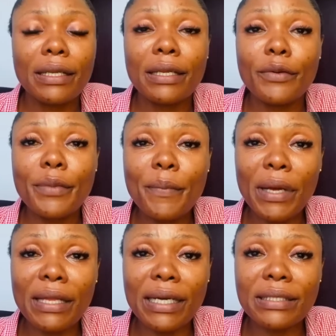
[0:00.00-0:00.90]

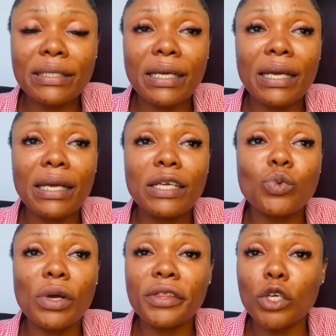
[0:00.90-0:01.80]
Remember that it's
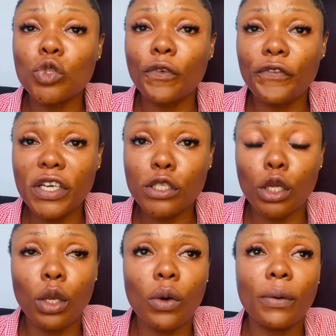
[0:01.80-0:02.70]
one thing to face
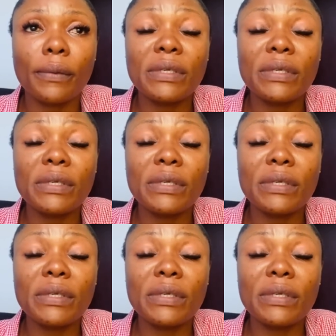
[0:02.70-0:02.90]
the law.